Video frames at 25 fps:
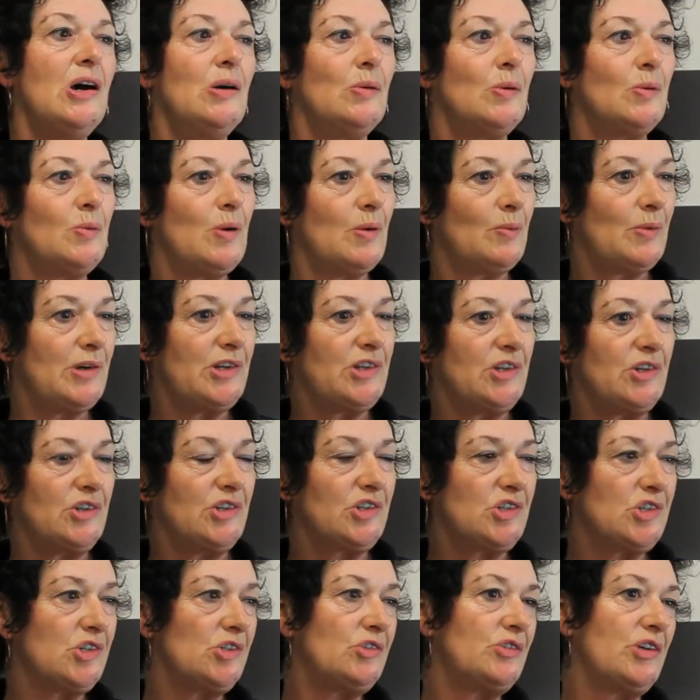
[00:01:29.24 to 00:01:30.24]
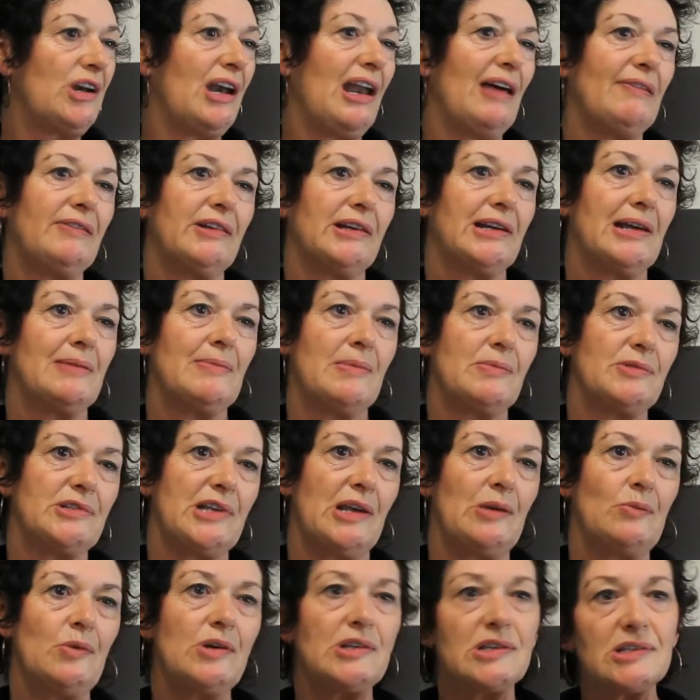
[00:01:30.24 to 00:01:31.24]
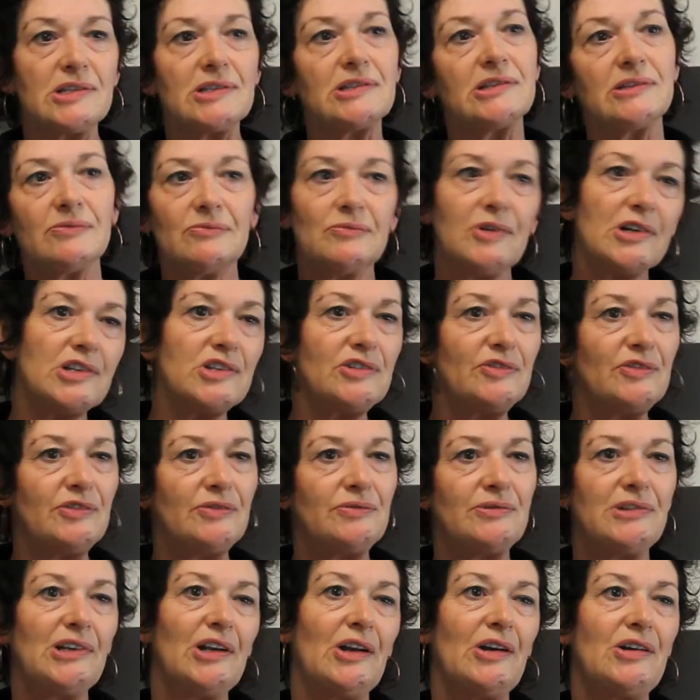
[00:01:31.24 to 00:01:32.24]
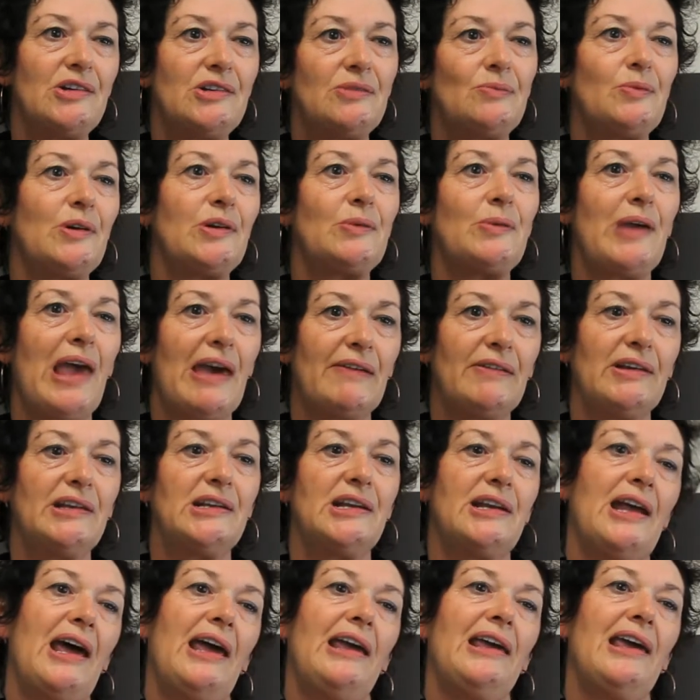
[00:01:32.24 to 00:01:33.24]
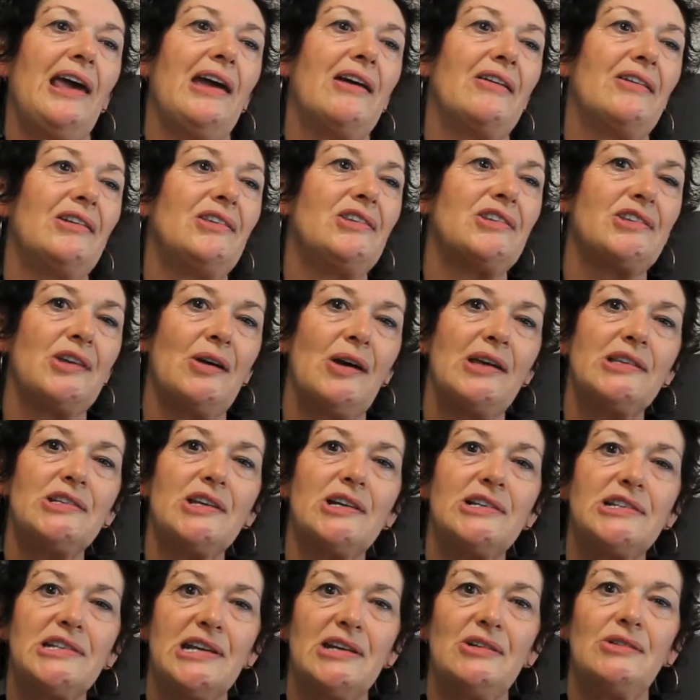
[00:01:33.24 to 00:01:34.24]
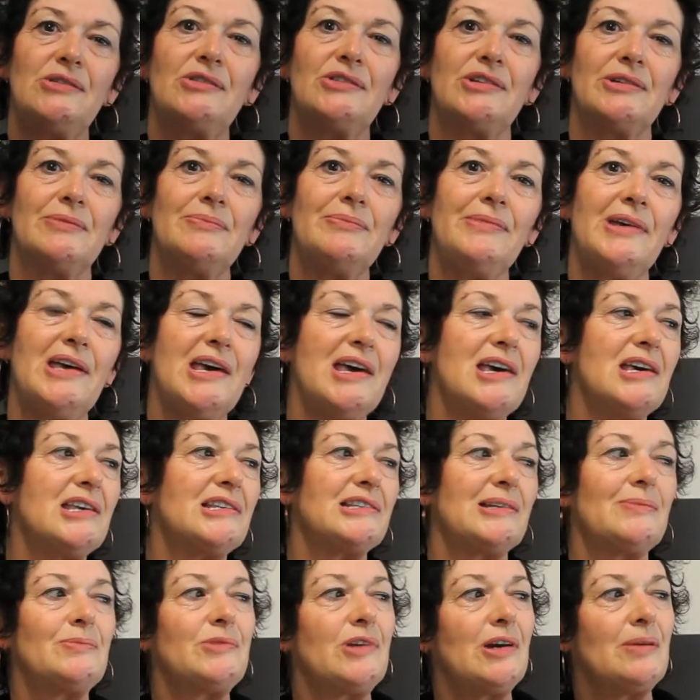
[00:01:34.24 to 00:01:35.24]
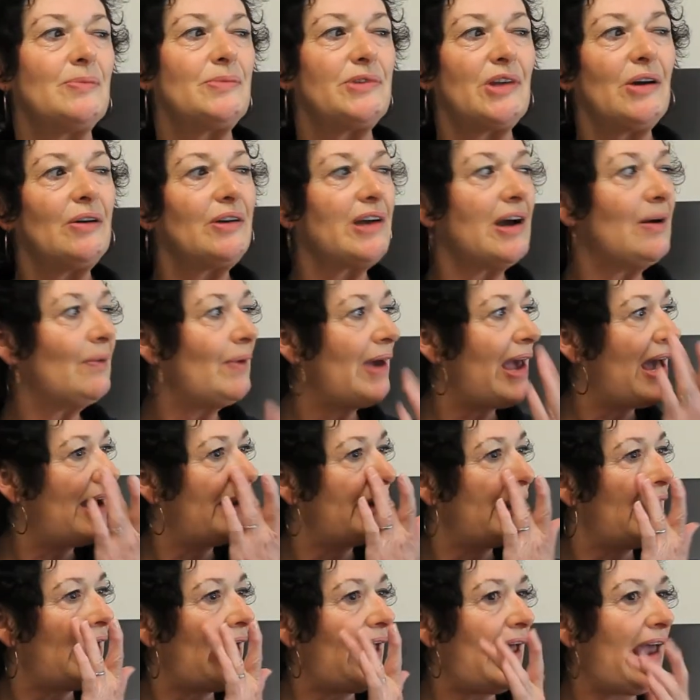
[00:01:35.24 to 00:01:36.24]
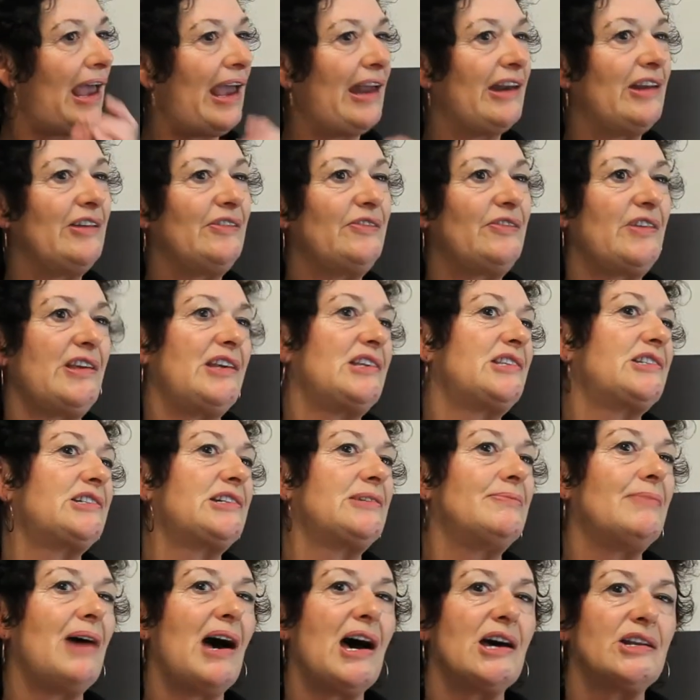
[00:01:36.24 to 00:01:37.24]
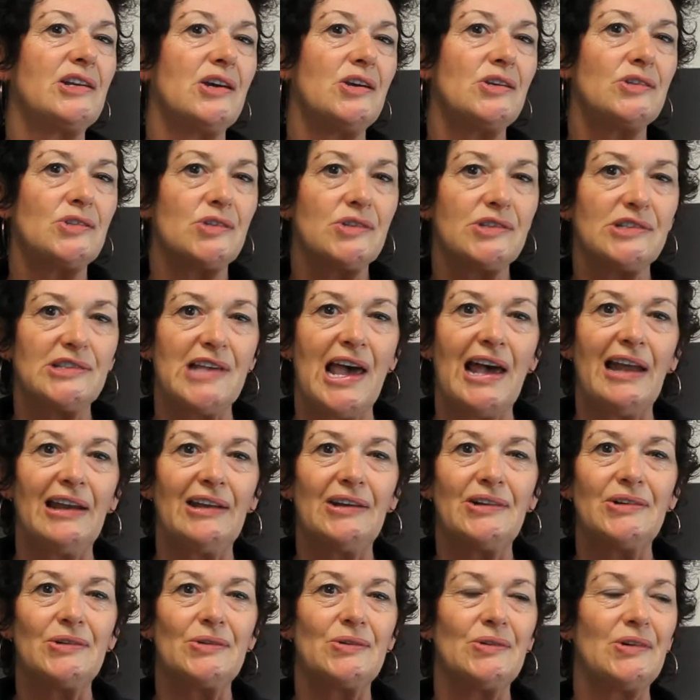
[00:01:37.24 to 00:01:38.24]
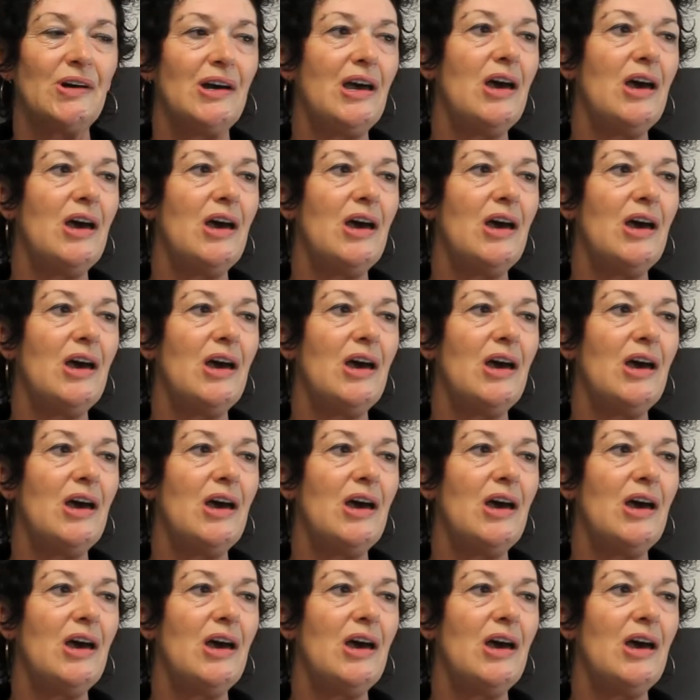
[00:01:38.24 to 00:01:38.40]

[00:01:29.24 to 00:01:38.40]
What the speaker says: Well, what we do, the children love to come and say, what are we having today, Karen? So as I tell them, sometimes I'll go out and if there's tomatoes or salad or